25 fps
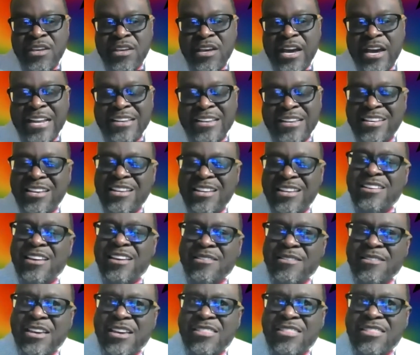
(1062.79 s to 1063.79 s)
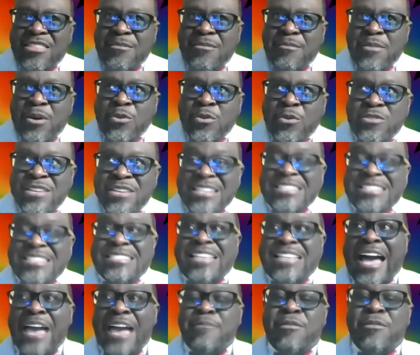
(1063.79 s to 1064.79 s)
I tend to get the most
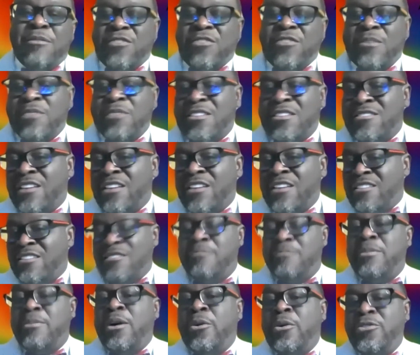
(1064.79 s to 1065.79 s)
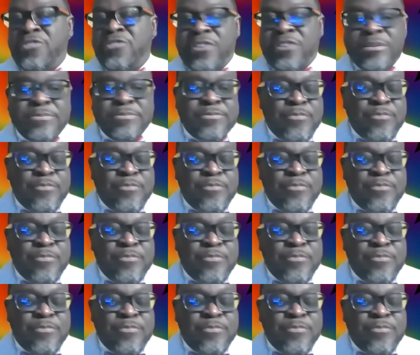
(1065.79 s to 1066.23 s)
excitement from the Sunday Symposium.